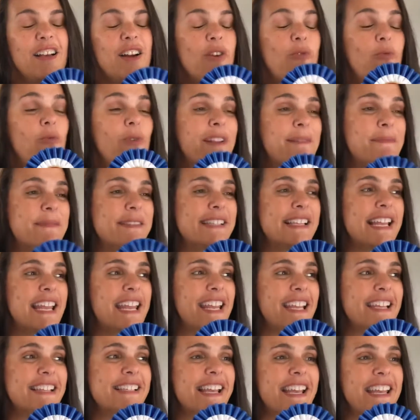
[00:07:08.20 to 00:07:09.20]
What I'm
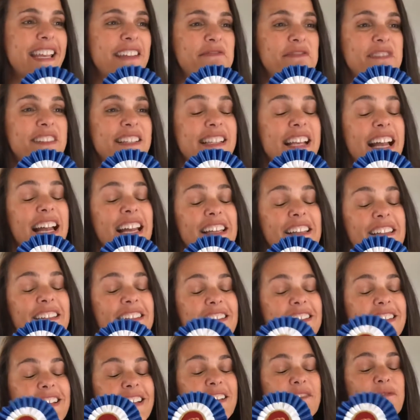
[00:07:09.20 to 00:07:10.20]
saying is I've designed
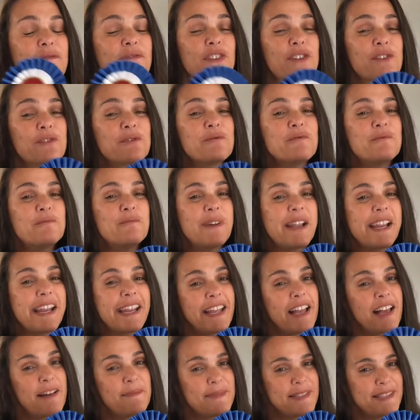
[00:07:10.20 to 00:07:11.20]
a few
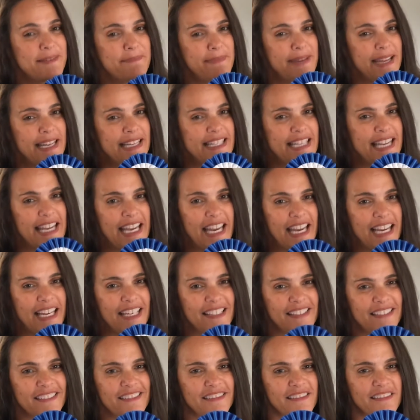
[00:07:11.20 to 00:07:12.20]
wedding albums in my day,
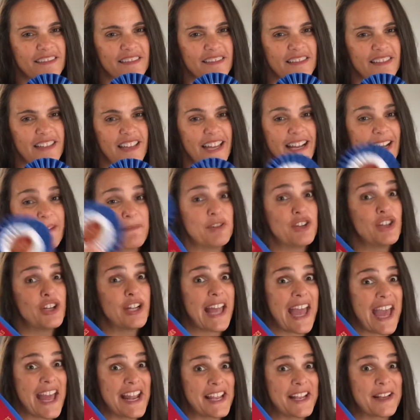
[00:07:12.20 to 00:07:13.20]
and I'm good
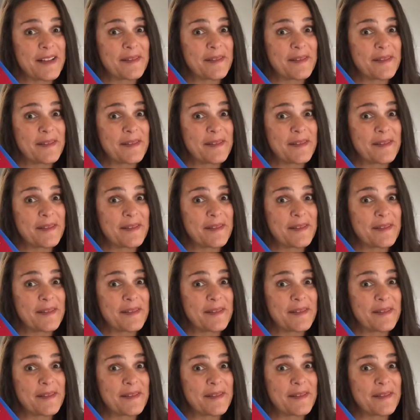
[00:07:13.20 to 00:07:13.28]
at it.